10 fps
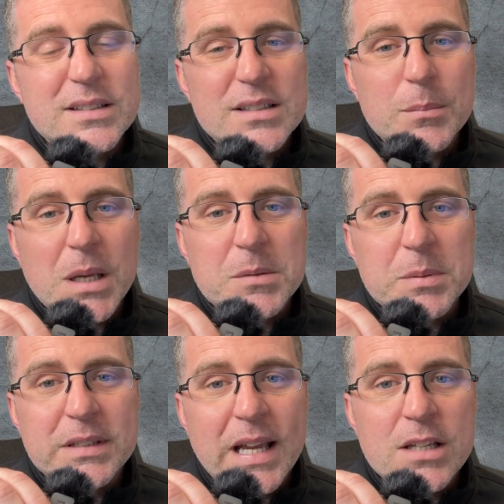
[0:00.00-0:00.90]
sometimes be
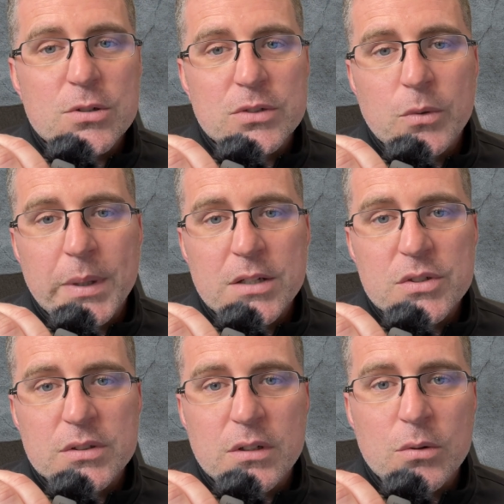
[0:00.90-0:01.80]
dangerous for
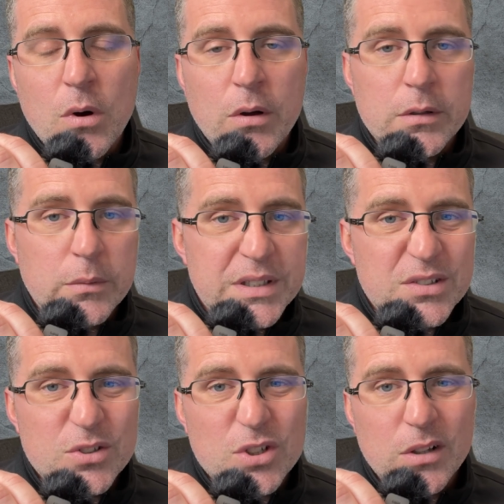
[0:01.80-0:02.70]
patients to do all their
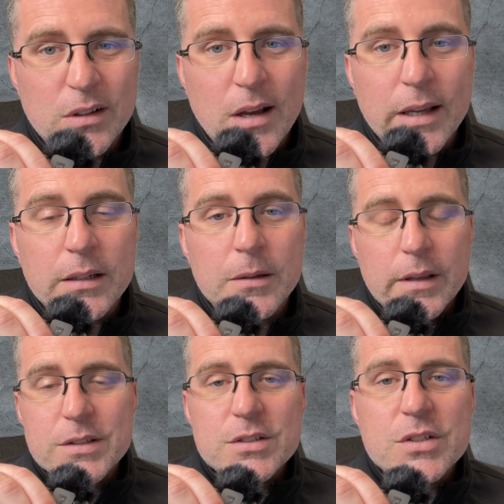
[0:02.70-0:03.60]
research online,
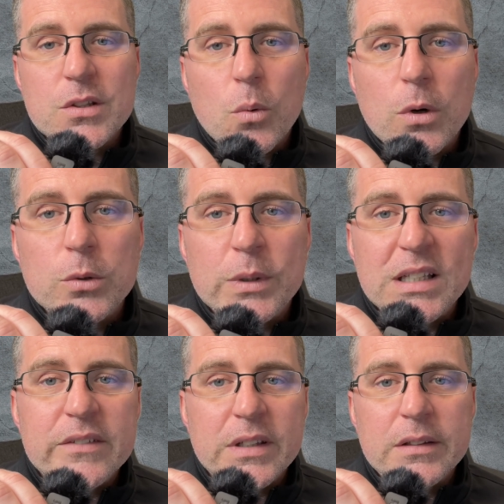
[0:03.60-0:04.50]
it's just the world we
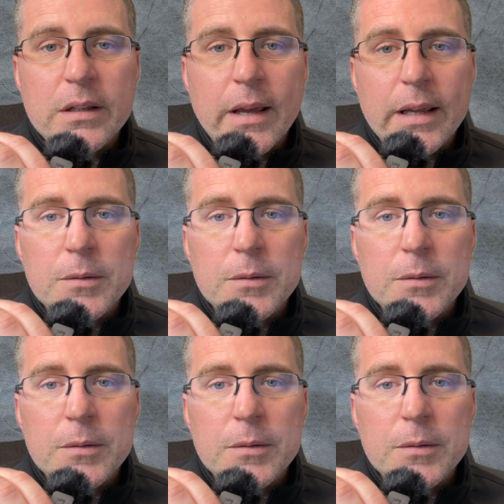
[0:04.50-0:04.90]
live in today.